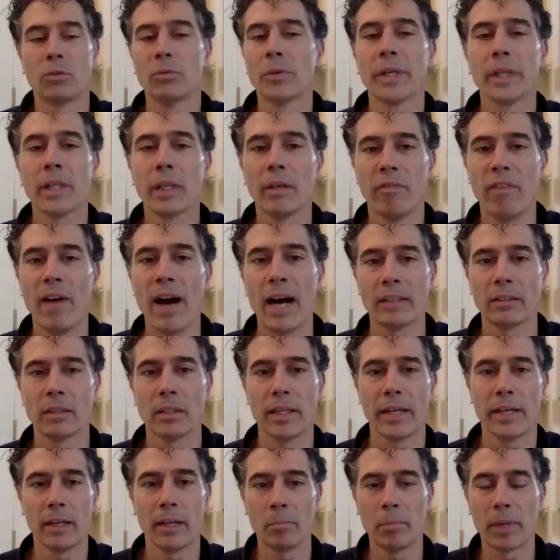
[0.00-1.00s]
really
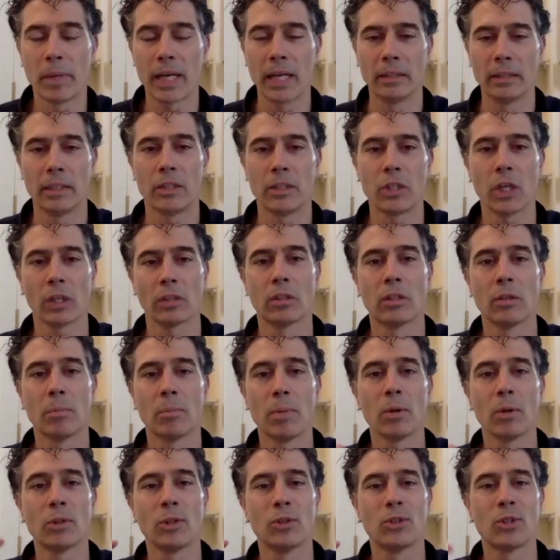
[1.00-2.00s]
fascinating because it
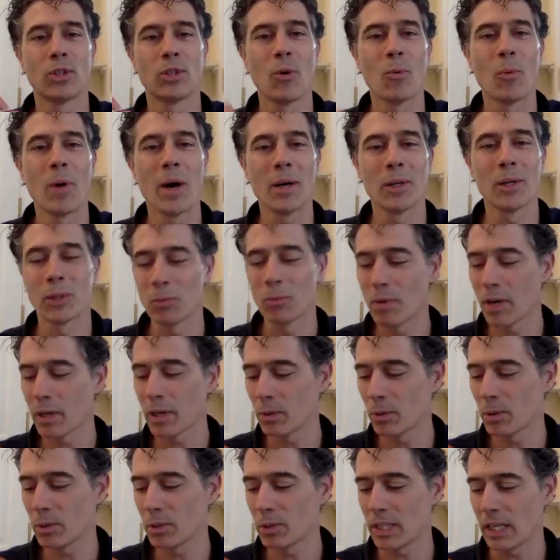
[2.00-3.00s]
juxtaposes so well to what
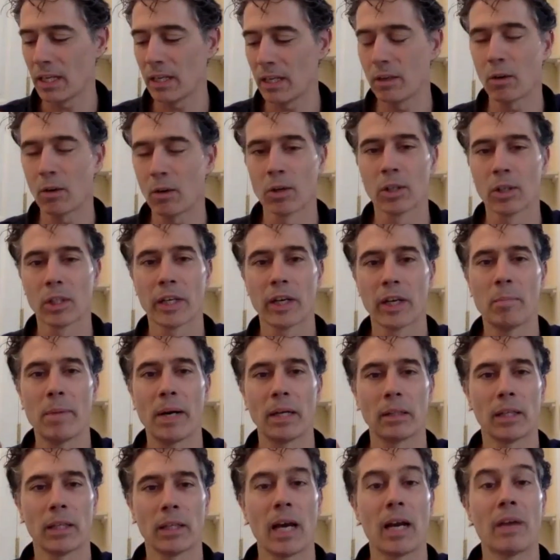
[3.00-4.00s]
you were saying earlier
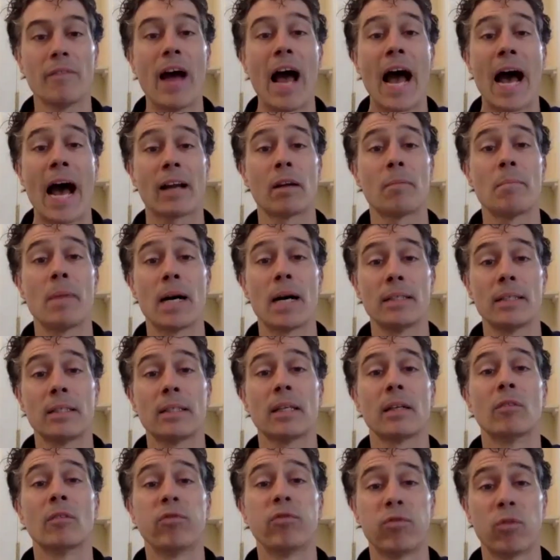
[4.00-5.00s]
about the kind of
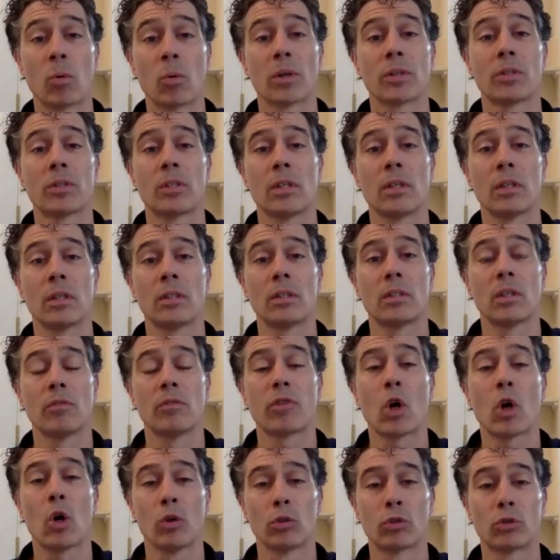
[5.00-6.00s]
atomizing forces of
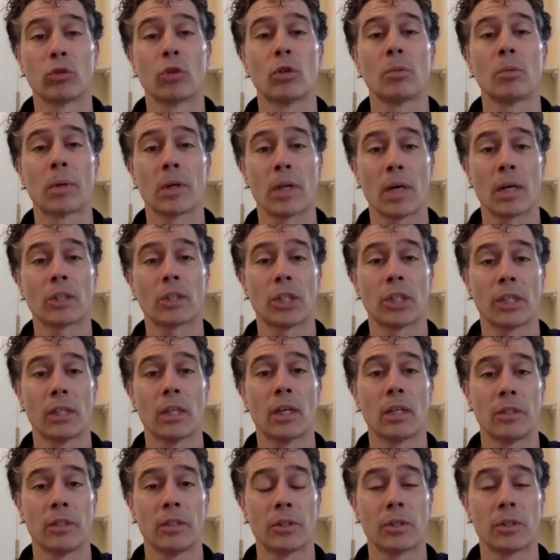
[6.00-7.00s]
cultural production
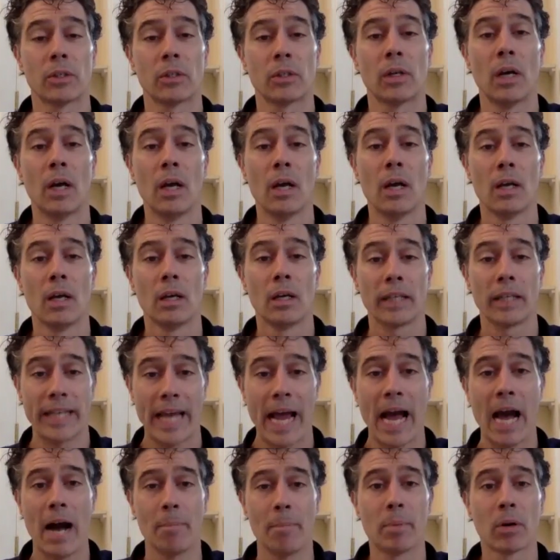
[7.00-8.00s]
under
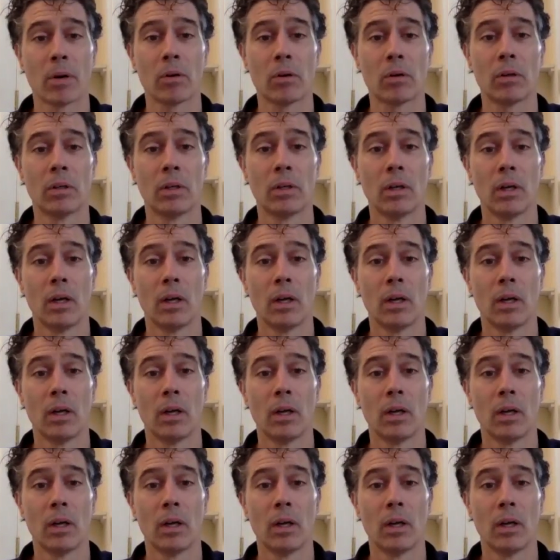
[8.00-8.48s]
capital.